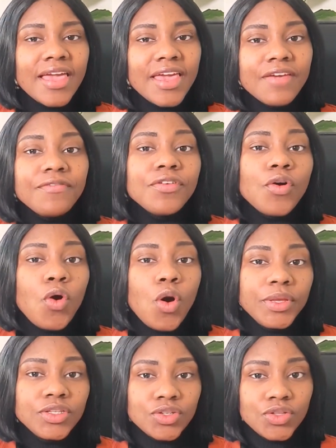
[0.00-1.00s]
if you're
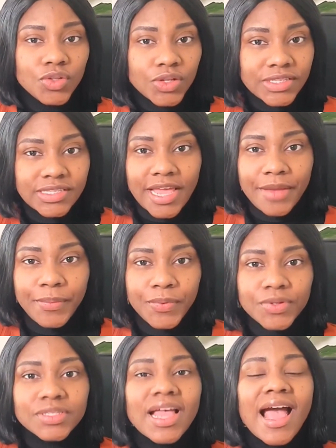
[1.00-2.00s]
coming to North
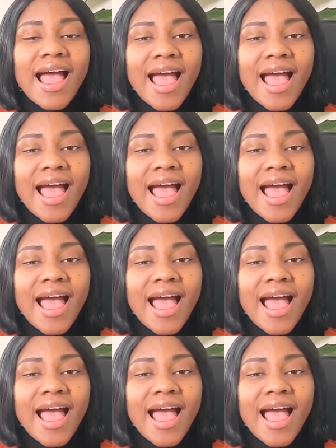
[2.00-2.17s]
Cyprus